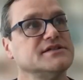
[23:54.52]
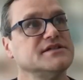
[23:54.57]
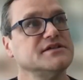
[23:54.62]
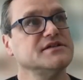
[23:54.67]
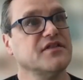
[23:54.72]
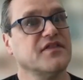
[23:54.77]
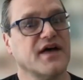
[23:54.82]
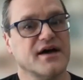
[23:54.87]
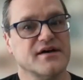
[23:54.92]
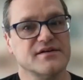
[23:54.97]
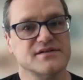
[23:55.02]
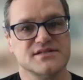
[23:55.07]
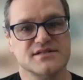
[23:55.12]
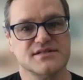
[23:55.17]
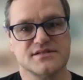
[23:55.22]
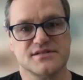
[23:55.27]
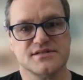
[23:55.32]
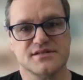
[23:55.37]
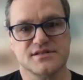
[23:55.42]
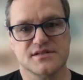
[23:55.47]

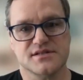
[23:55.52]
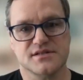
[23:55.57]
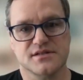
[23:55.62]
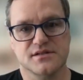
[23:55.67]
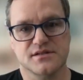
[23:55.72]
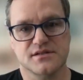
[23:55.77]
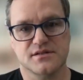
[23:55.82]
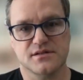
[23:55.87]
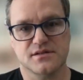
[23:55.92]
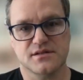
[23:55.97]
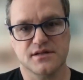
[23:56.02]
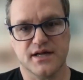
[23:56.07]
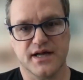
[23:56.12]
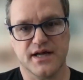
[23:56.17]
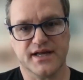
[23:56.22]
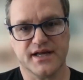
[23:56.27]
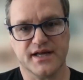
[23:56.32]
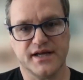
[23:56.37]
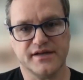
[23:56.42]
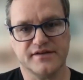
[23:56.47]
2000s,
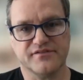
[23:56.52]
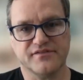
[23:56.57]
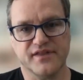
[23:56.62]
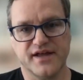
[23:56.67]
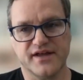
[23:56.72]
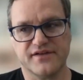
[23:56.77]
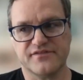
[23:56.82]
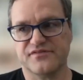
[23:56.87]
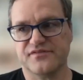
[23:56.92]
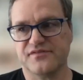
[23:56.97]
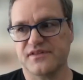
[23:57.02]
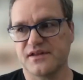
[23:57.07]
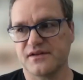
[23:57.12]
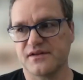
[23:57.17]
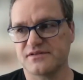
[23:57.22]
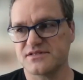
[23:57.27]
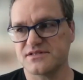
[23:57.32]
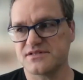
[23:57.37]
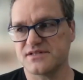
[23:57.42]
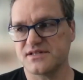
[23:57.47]
I kind of left.
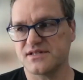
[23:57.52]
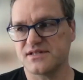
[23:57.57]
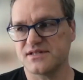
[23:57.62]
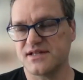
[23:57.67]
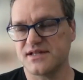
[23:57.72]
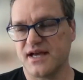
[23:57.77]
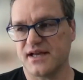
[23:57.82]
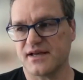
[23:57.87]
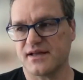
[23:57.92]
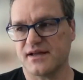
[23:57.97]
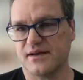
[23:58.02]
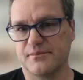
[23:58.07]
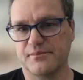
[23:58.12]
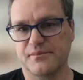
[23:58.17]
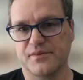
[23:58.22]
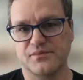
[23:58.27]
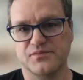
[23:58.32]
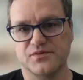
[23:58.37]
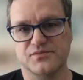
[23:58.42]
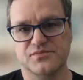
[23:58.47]
There was the dot-com
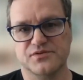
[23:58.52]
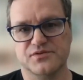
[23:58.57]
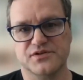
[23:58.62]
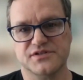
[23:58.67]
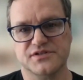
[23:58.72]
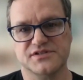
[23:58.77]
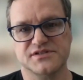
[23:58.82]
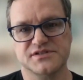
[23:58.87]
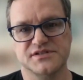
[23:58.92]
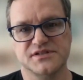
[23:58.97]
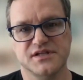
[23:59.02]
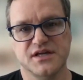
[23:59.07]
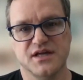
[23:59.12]
bubble burst,